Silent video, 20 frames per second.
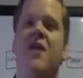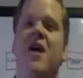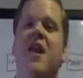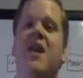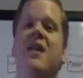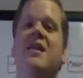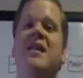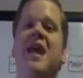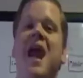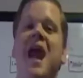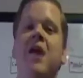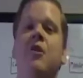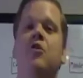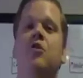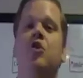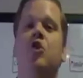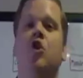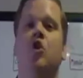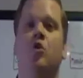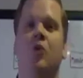it is
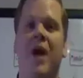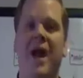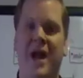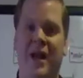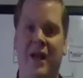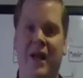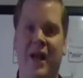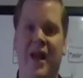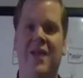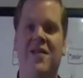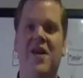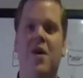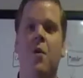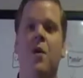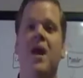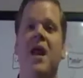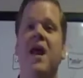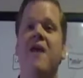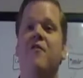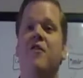handled correctly and that
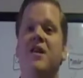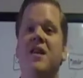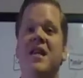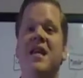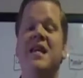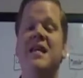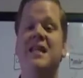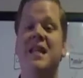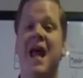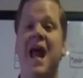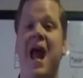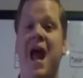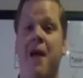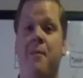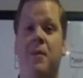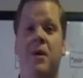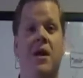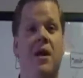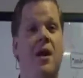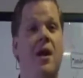whatever needs to
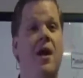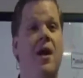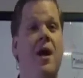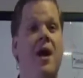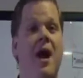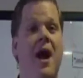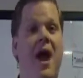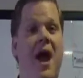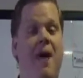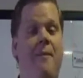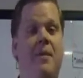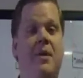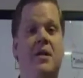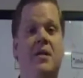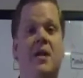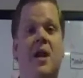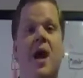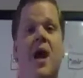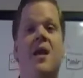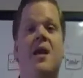happen, happens.
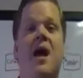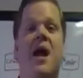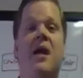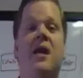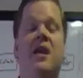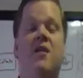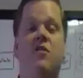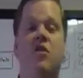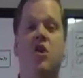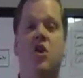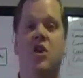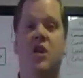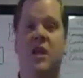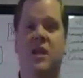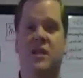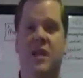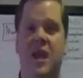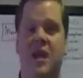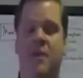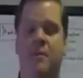Now, I give you a good
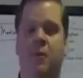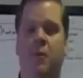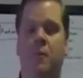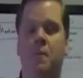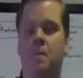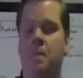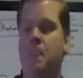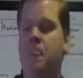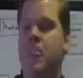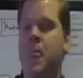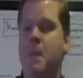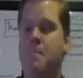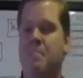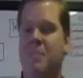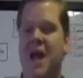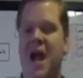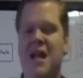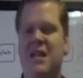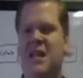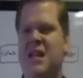example.
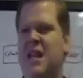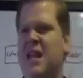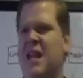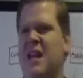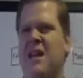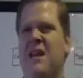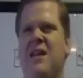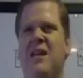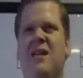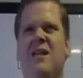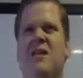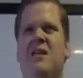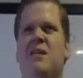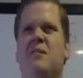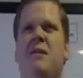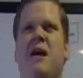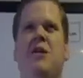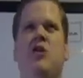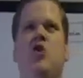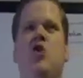This is
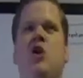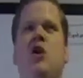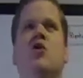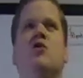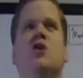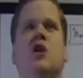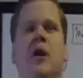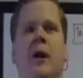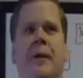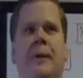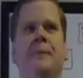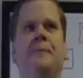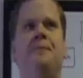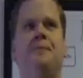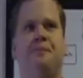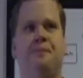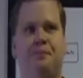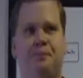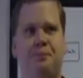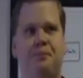about 2 years ago,
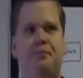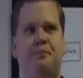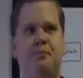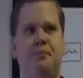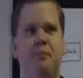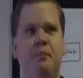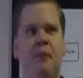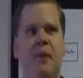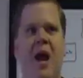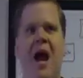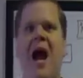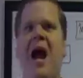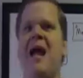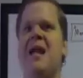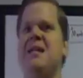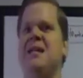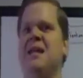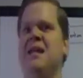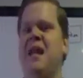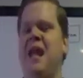I
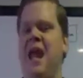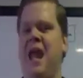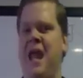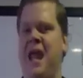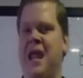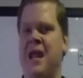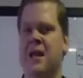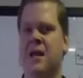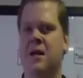did a